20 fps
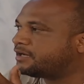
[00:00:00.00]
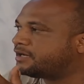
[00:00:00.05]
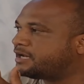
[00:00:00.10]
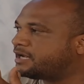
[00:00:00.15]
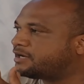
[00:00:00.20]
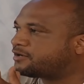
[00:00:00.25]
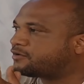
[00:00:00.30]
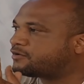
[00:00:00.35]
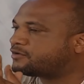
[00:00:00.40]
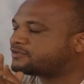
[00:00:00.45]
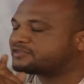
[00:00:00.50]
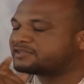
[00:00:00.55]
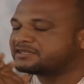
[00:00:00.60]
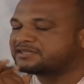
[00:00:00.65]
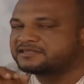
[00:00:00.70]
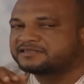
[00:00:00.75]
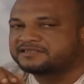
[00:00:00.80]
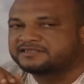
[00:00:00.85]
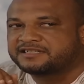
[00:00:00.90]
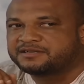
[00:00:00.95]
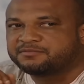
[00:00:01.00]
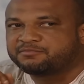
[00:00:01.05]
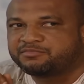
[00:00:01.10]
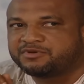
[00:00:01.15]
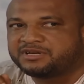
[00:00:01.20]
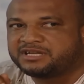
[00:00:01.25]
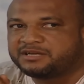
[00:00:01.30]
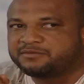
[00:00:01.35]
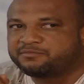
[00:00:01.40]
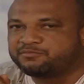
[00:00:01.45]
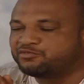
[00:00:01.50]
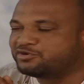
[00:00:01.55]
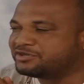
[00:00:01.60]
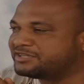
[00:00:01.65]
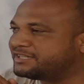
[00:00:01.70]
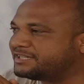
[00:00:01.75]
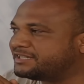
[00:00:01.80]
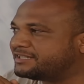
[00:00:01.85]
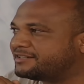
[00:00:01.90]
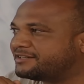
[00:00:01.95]
Let us simply
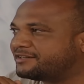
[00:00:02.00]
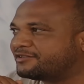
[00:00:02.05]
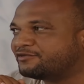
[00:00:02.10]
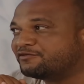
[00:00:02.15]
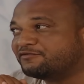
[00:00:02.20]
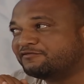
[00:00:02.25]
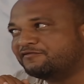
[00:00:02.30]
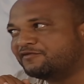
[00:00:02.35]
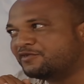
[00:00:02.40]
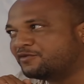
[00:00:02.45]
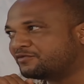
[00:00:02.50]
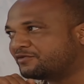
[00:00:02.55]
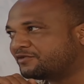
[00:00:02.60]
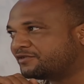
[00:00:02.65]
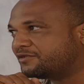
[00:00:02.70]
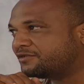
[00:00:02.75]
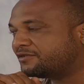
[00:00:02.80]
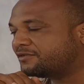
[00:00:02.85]
put it to vote.